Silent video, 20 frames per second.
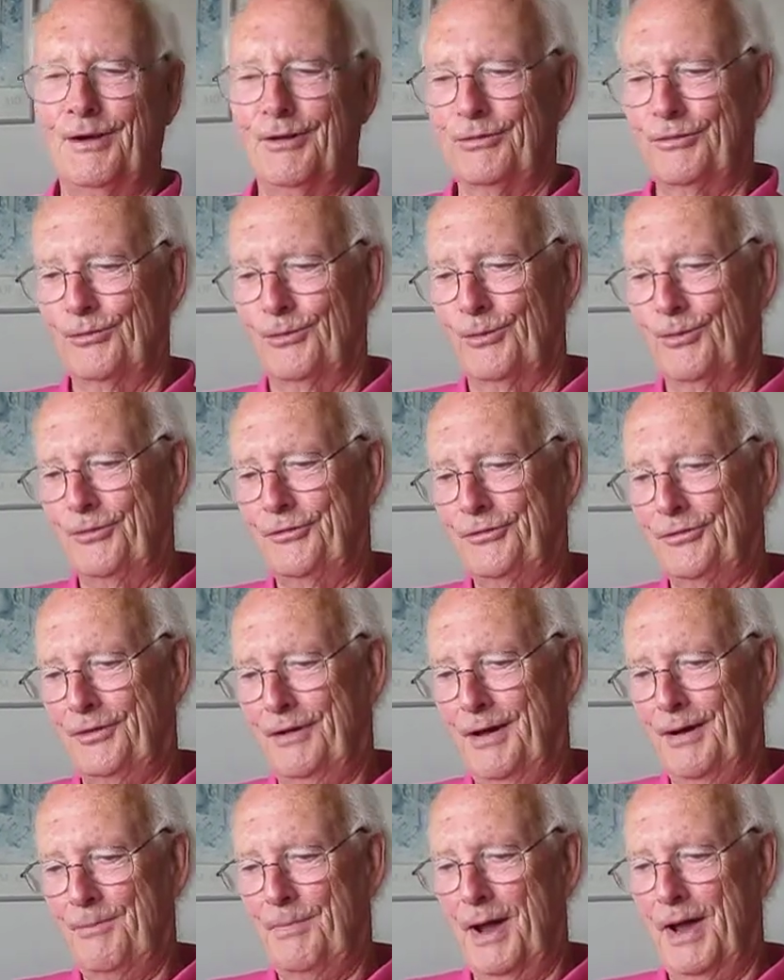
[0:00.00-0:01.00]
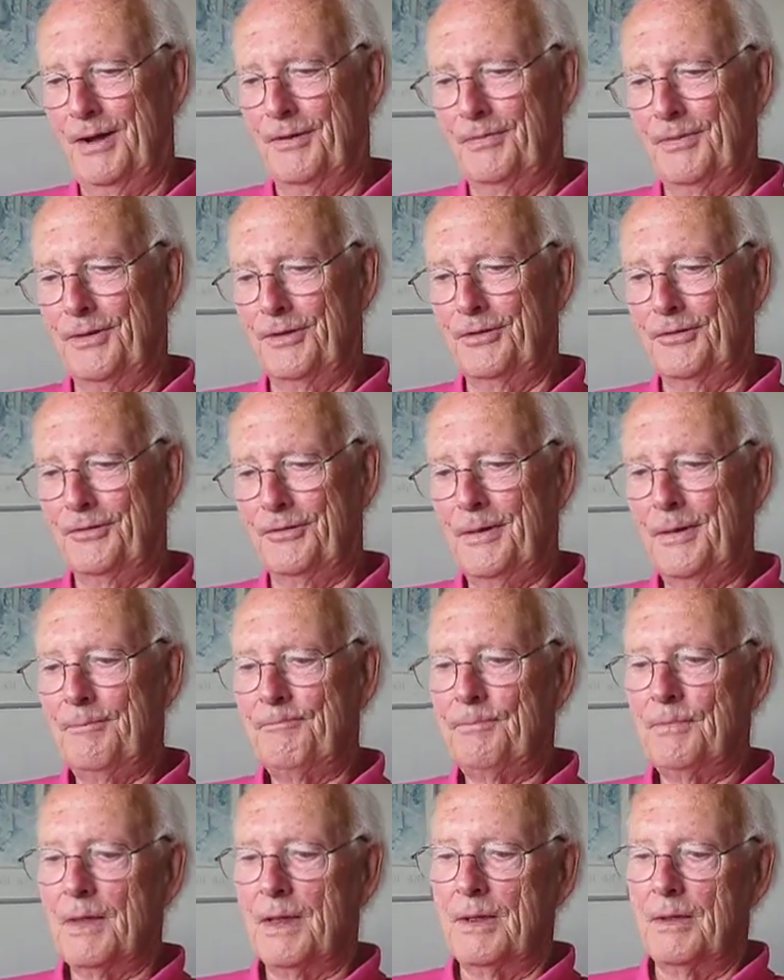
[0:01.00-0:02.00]
thoughts about this,
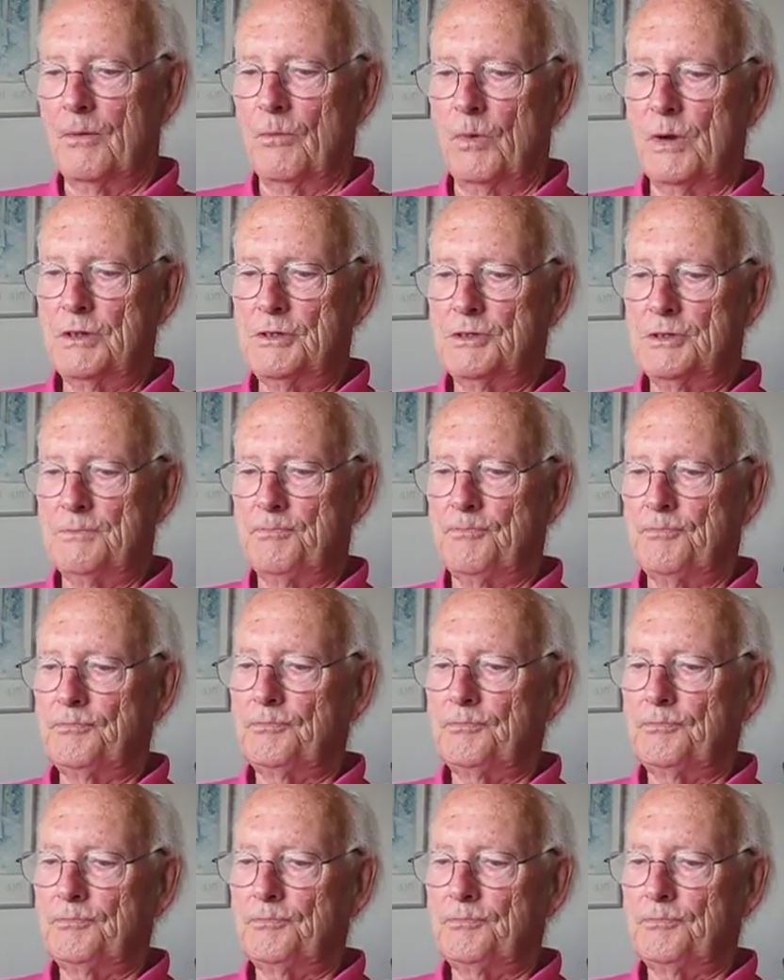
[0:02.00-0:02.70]
which